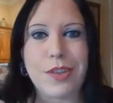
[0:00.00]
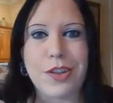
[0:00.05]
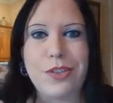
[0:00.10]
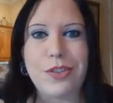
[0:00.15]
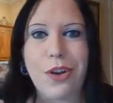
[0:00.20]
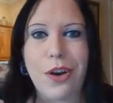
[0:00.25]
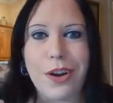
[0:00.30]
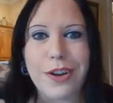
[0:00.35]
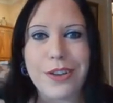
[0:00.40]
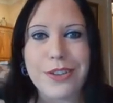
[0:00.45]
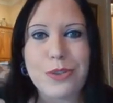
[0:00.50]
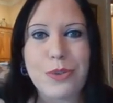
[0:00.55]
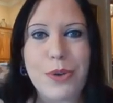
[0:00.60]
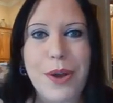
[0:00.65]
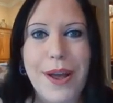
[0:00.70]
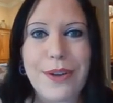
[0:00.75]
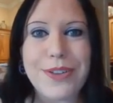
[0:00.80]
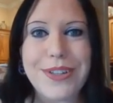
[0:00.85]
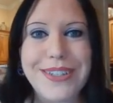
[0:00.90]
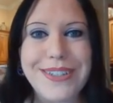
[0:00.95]
The dog is
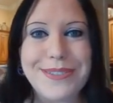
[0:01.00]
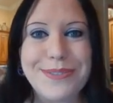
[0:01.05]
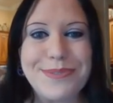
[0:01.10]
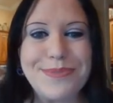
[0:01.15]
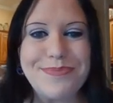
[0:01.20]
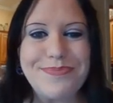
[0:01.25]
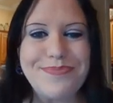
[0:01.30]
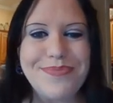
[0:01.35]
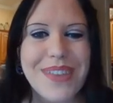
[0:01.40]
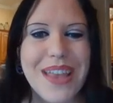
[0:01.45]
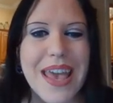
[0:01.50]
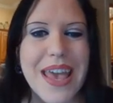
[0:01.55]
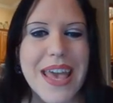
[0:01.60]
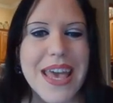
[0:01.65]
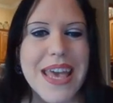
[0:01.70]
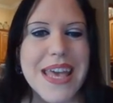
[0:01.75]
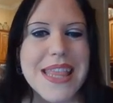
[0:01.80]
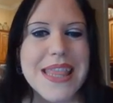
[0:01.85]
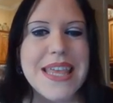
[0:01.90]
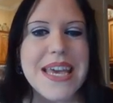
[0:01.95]
growling.
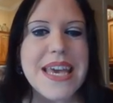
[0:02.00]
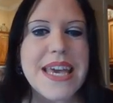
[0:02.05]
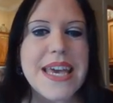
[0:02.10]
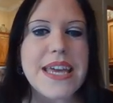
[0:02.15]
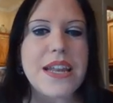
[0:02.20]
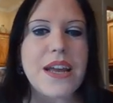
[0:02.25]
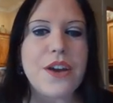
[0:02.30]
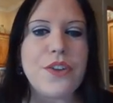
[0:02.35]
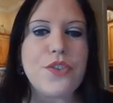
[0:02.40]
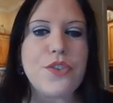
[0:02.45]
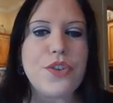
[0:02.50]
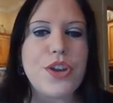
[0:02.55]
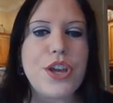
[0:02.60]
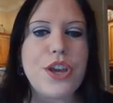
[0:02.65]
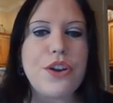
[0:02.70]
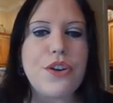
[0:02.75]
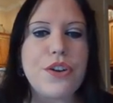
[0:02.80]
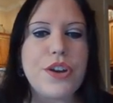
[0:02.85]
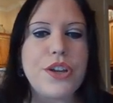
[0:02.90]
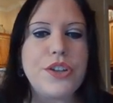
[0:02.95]
Then under
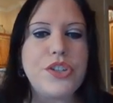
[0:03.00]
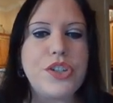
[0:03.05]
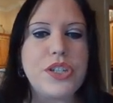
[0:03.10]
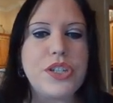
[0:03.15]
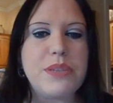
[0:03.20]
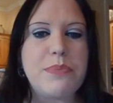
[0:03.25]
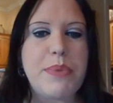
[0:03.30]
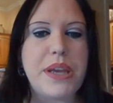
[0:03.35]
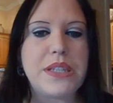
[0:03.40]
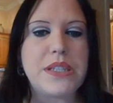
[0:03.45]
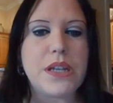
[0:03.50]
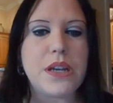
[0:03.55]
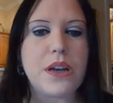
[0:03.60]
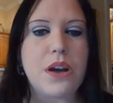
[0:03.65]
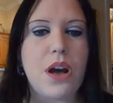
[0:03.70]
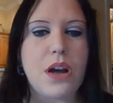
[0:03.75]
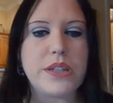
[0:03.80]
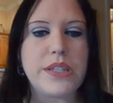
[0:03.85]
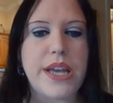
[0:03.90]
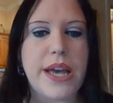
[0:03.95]
here is just basic
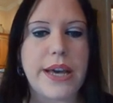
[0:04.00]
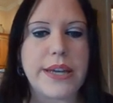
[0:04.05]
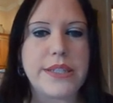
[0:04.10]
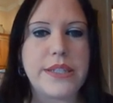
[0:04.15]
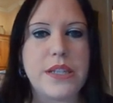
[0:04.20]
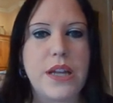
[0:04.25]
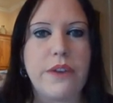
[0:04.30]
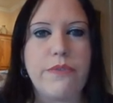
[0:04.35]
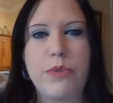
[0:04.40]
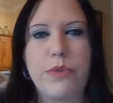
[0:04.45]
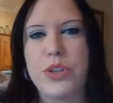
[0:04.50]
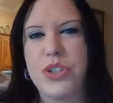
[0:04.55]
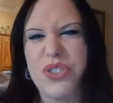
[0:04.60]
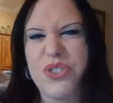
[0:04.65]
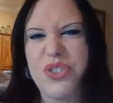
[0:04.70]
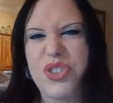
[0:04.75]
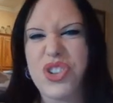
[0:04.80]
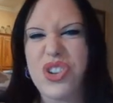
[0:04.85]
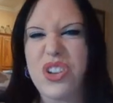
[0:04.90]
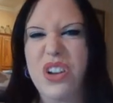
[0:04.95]
contact stuff, which
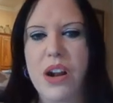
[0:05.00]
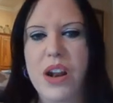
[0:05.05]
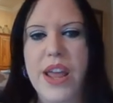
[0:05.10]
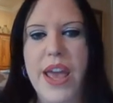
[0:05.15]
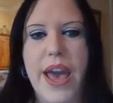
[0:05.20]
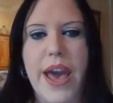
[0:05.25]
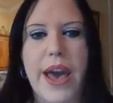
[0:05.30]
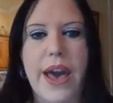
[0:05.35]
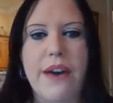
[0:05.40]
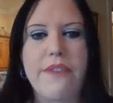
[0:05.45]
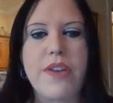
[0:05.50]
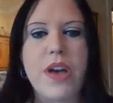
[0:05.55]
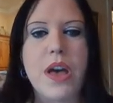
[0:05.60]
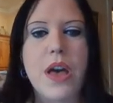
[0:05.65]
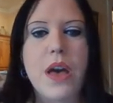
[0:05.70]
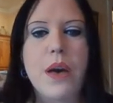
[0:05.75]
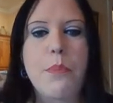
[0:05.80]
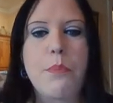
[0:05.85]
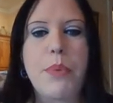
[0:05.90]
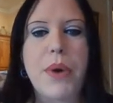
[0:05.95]
you should already have,
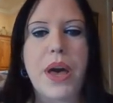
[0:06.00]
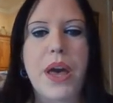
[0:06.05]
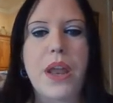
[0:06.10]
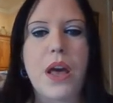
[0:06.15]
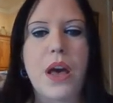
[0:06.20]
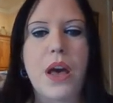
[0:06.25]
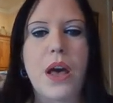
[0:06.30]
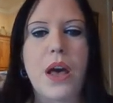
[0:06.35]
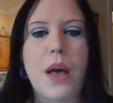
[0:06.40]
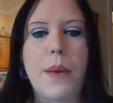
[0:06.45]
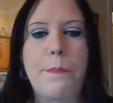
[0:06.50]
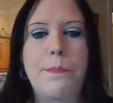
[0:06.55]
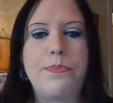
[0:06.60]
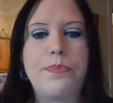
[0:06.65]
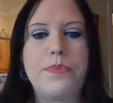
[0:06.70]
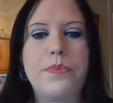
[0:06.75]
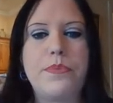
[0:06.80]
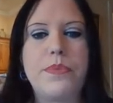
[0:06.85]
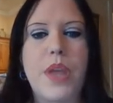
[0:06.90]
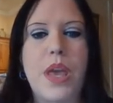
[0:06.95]
but
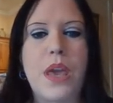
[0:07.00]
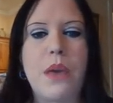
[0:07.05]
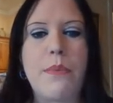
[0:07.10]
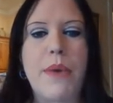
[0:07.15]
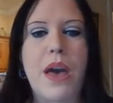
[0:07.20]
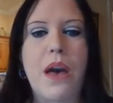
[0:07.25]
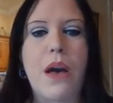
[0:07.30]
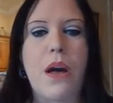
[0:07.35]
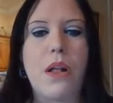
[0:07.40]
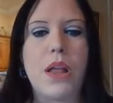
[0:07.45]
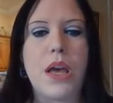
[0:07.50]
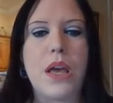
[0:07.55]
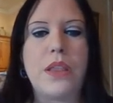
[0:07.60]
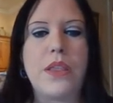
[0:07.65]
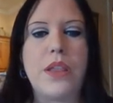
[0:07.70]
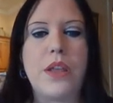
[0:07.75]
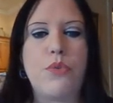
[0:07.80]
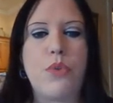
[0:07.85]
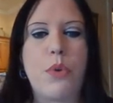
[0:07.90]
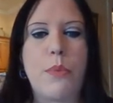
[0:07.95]
email
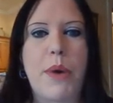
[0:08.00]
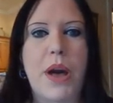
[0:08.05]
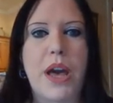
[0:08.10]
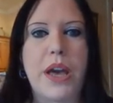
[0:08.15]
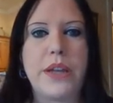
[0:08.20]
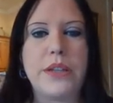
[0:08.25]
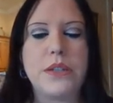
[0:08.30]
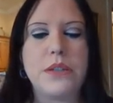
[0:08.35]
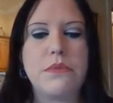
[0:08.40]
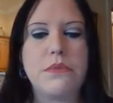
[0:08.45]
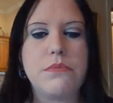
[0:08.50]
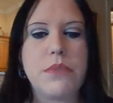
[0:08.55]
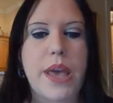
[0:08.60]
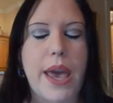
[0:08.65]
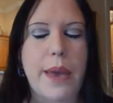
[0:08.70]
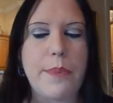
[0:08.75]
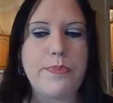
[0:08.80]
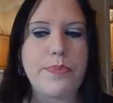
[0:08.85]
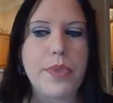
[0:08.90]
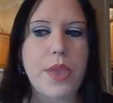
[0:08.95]
and then remind.
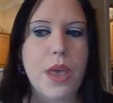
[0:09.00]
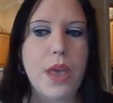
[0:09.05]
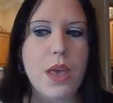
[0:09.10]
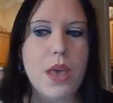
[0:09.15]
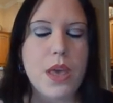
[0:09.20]
Okay.